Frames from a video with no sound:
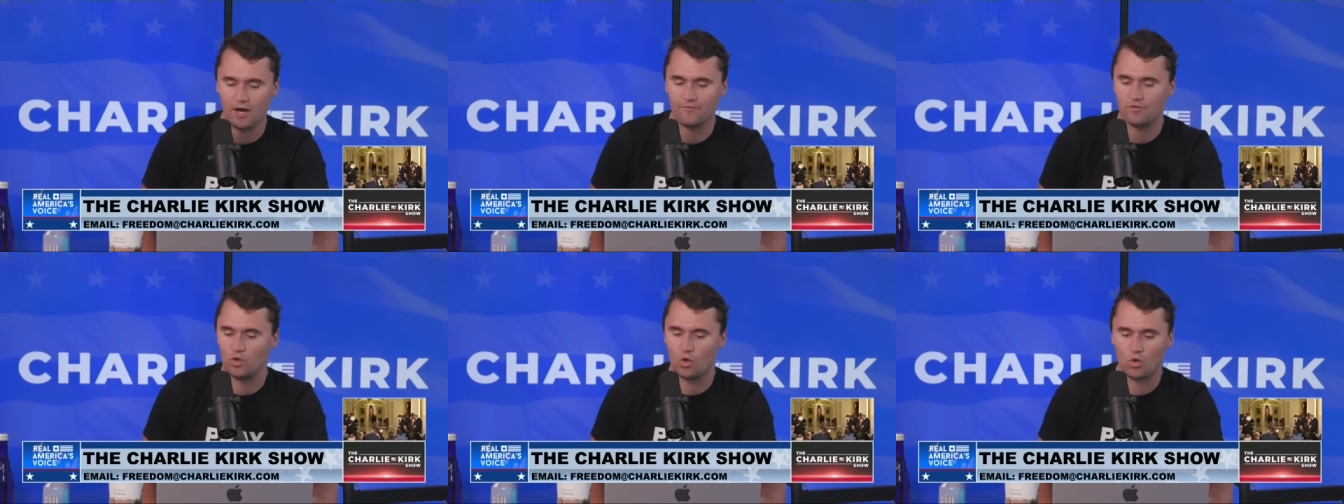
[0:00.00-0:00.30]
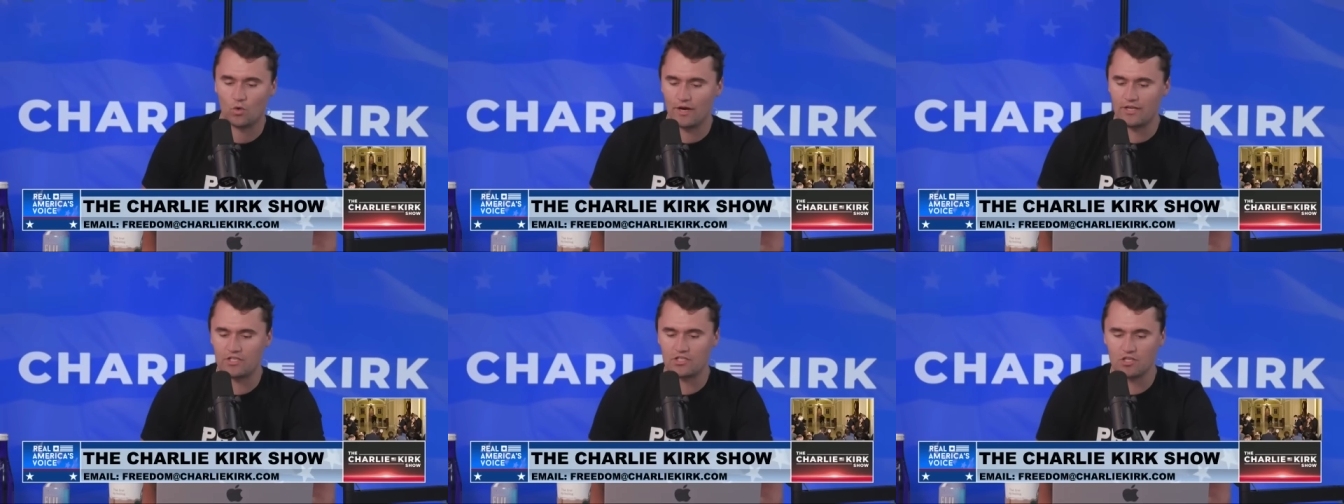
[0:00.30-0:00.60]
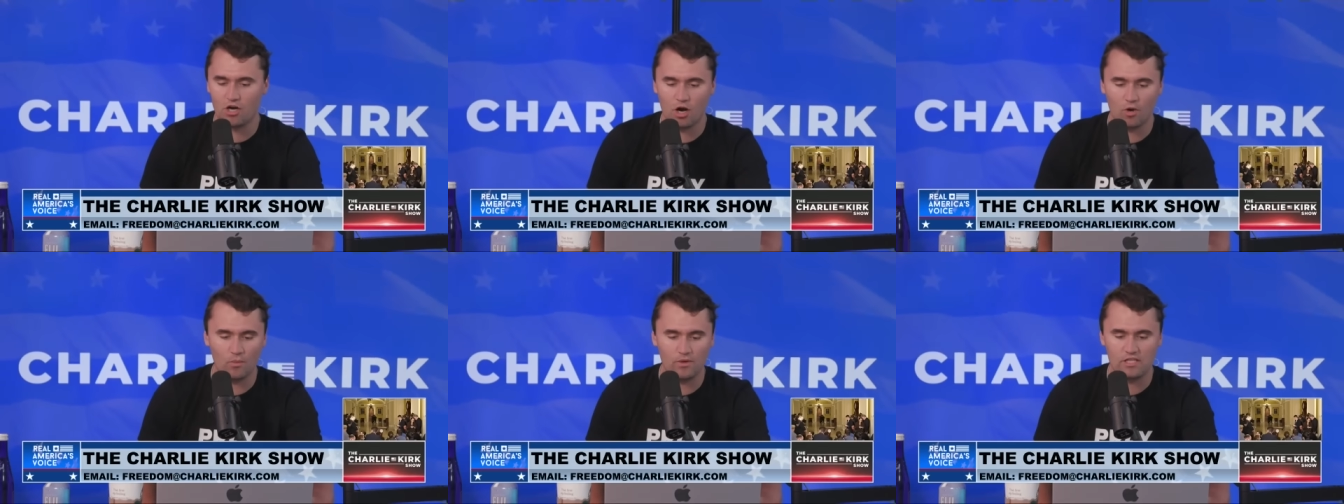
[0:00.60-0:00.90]
is off to a great
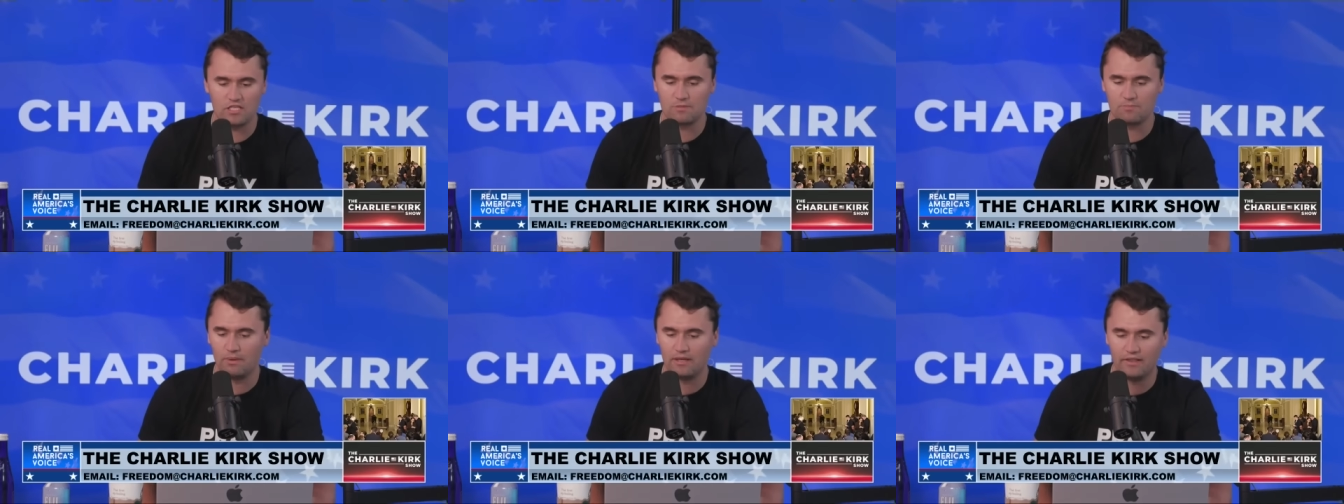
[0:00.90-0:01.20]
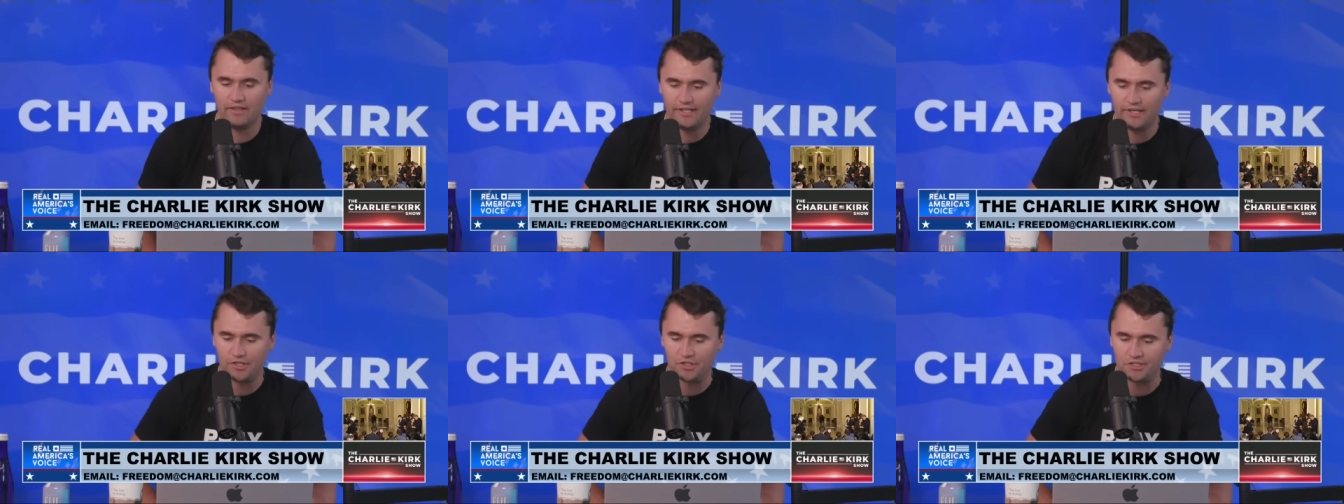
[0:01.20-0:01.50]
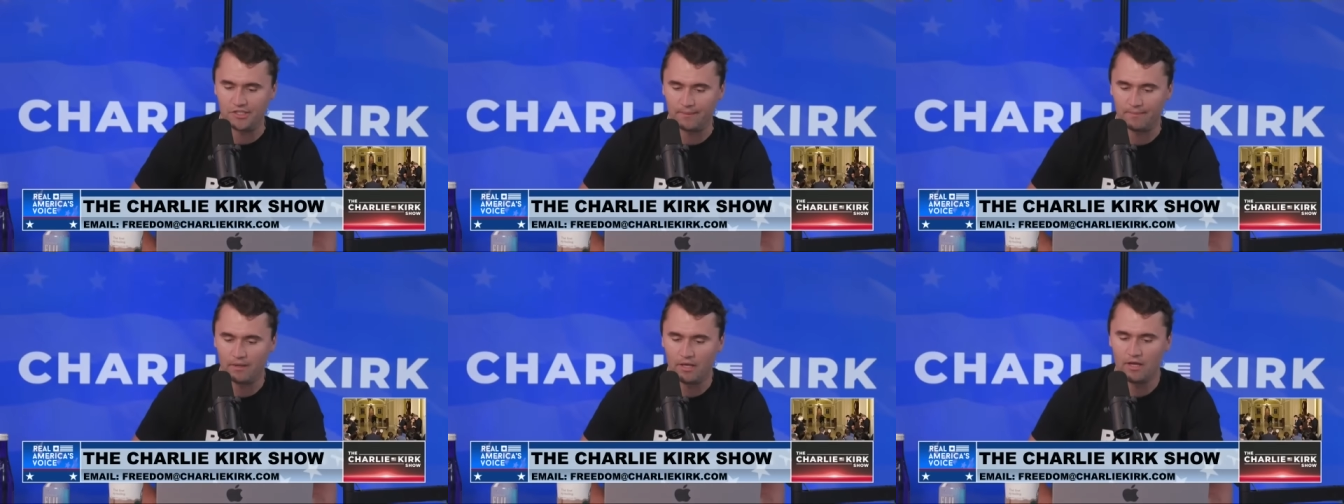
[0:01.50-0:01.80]
start with split
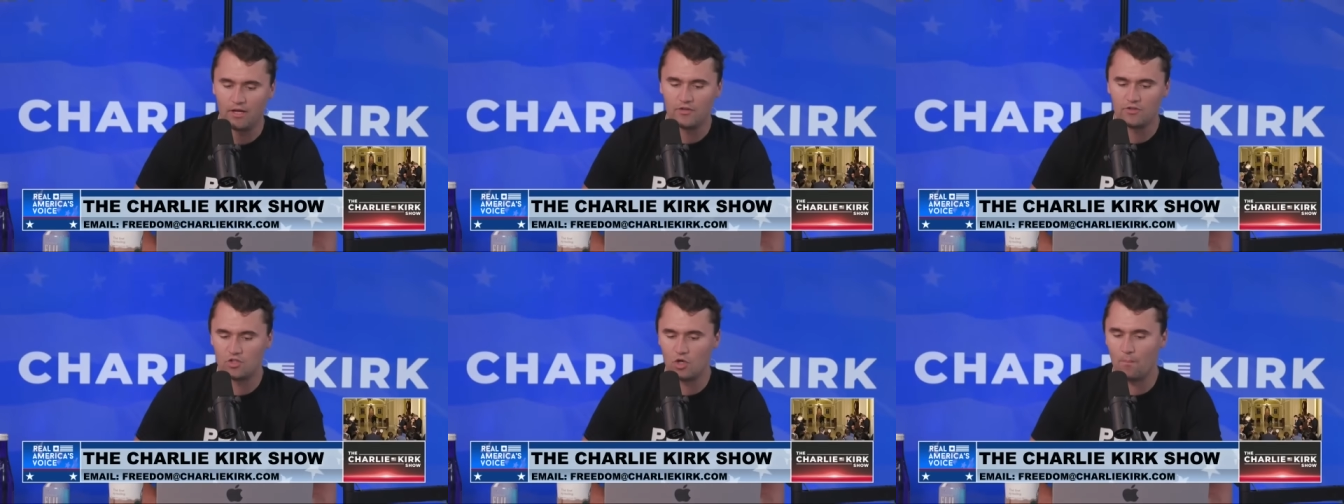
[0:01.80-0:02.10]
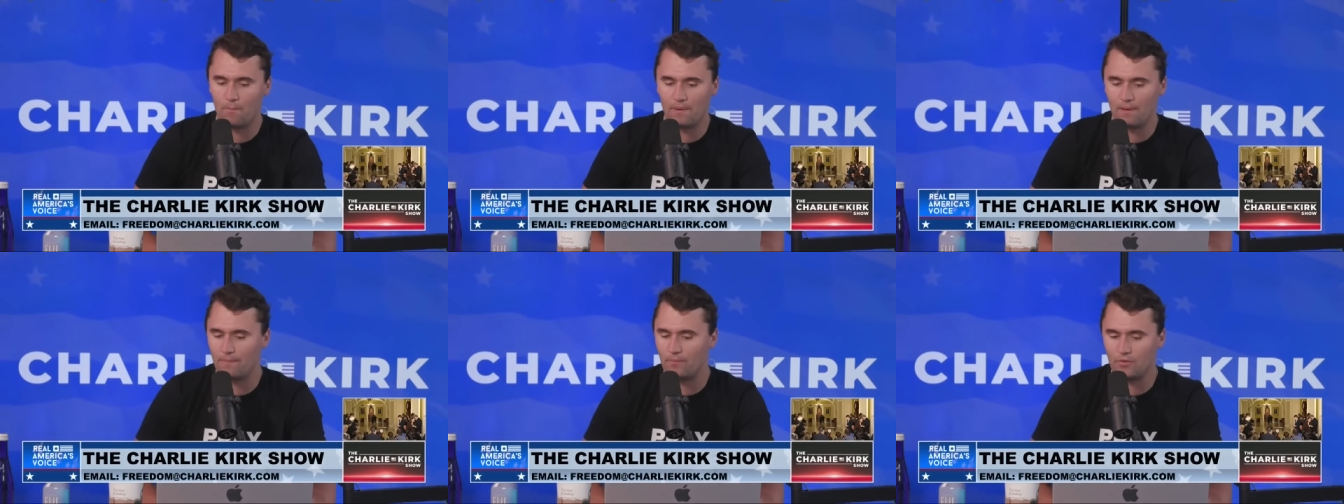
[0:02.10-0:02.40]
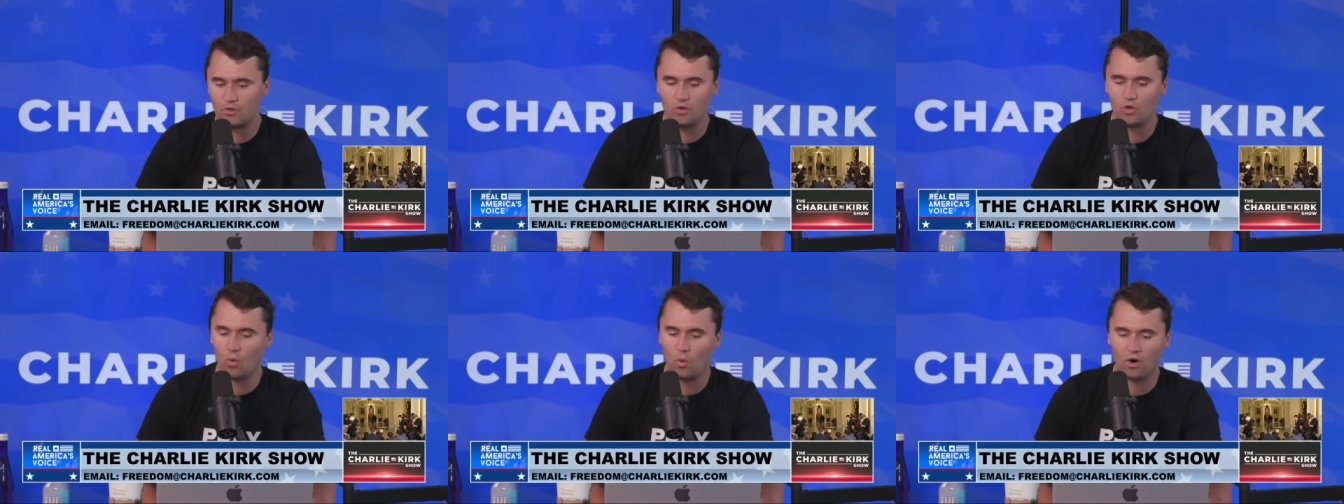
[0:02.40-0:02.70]
leadership, two
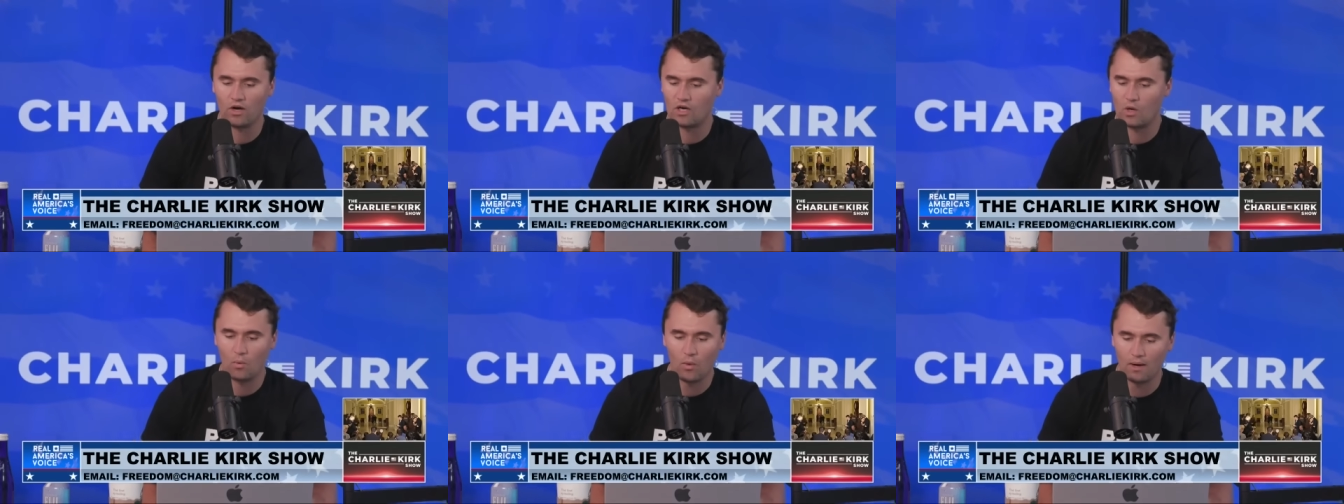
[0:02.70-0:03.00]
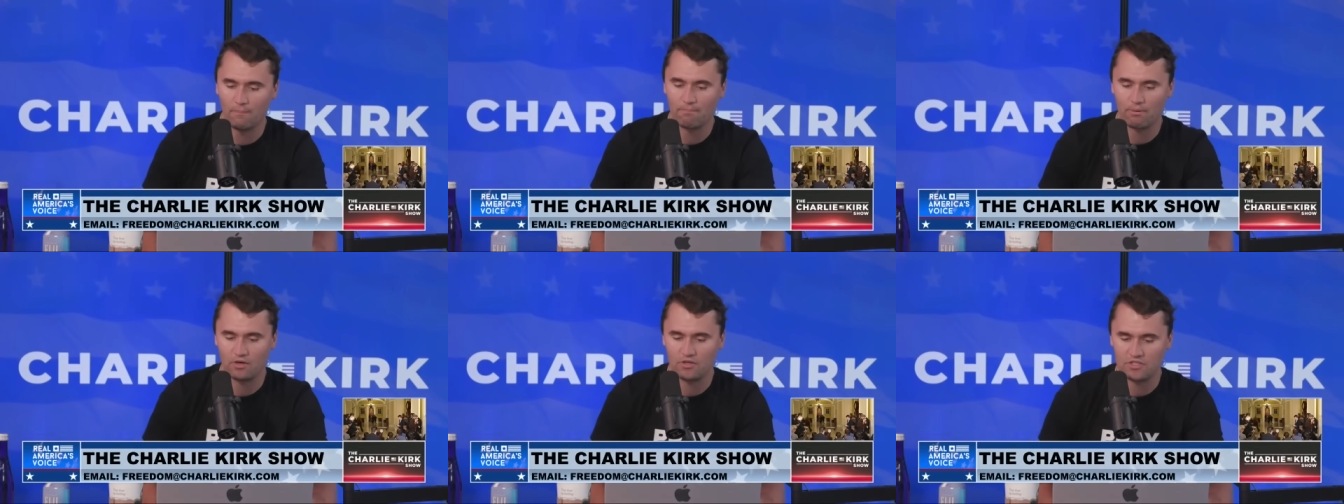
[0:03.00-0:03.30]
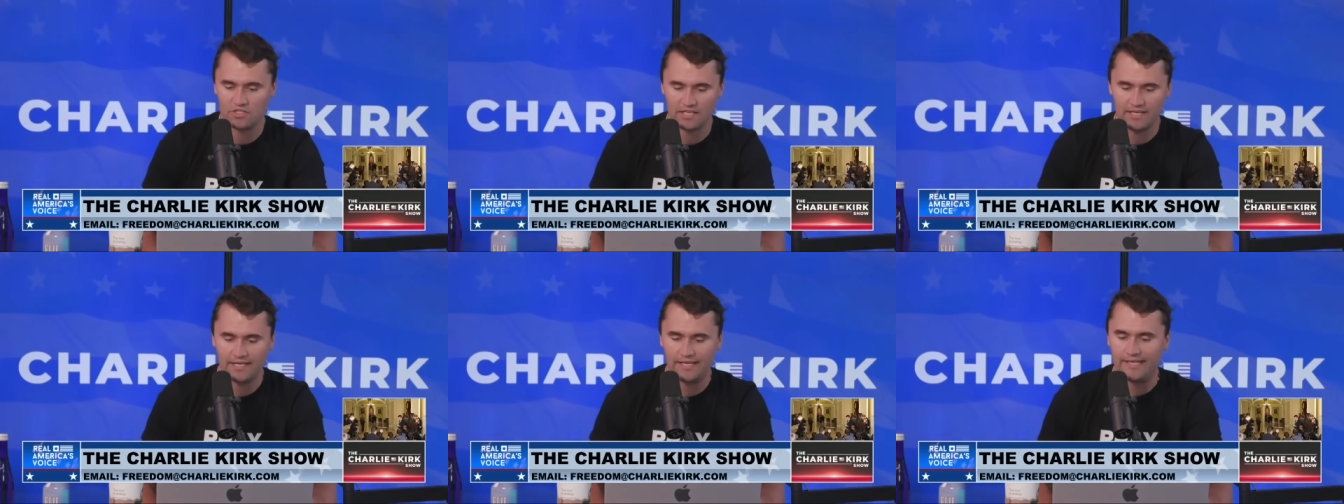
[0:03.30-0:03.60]
people to do the work of one
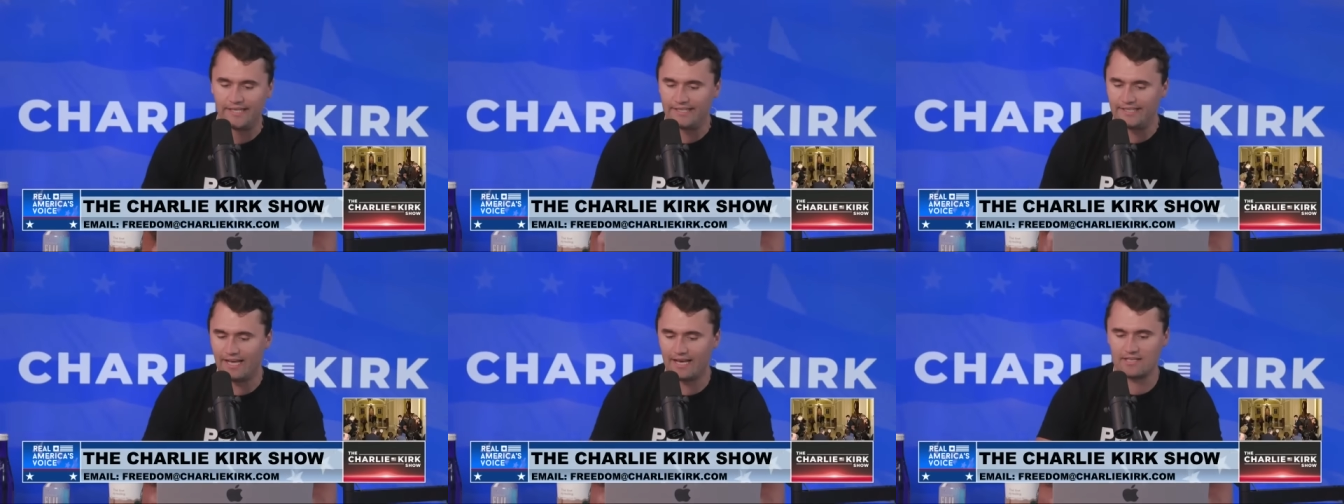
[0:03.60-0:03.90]
person.